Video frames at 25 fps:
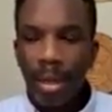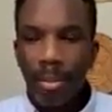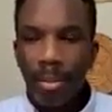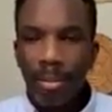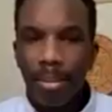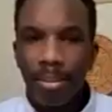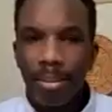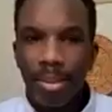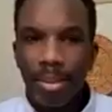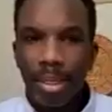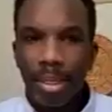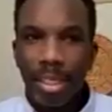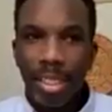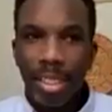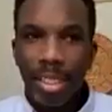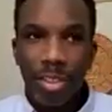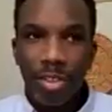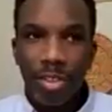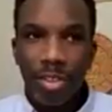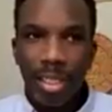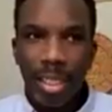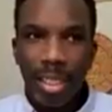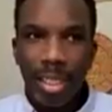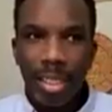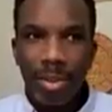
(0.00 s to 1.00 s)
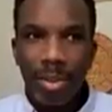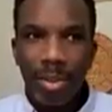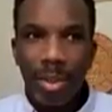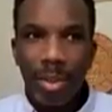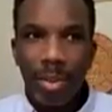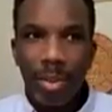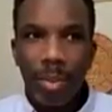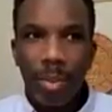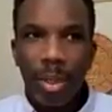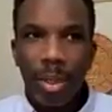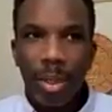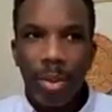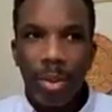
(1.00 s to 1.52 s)
So it's interesting.
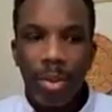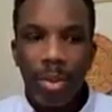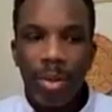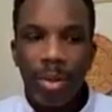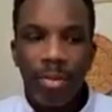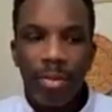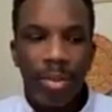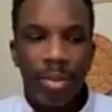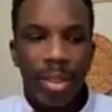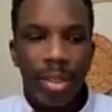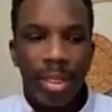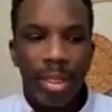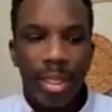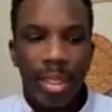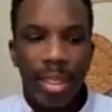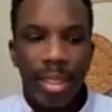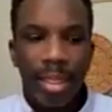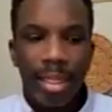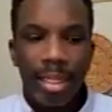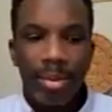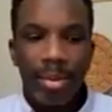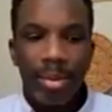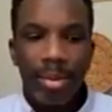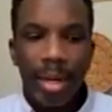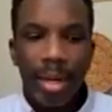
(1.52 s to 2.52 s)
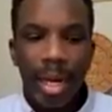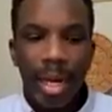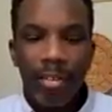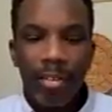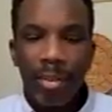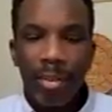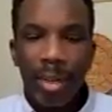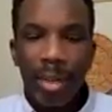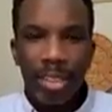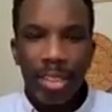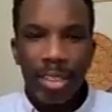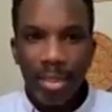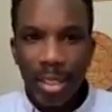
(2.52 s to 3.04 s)
We all of That's what I love
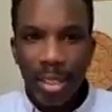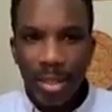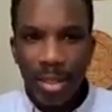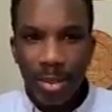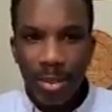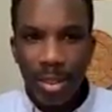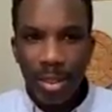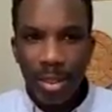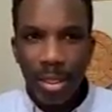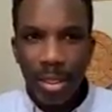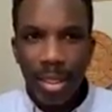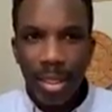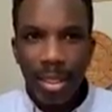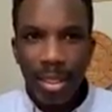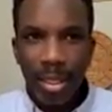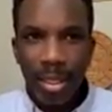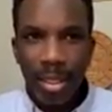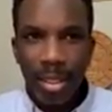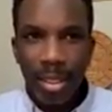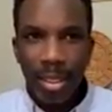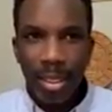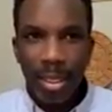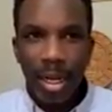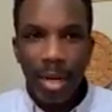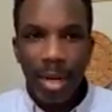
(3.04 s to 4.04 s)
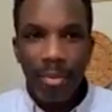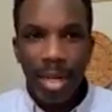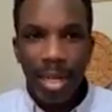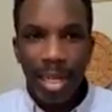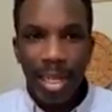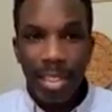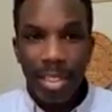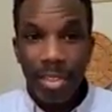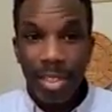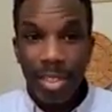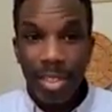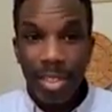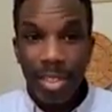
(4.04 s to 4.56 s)
about doing this. I'm really
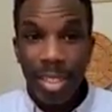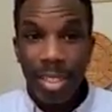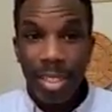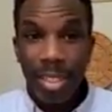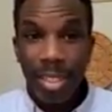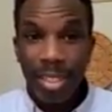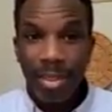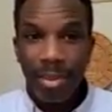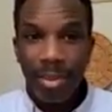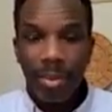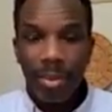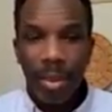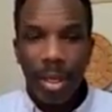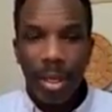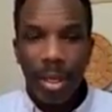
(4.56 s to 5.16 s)
interested in this work.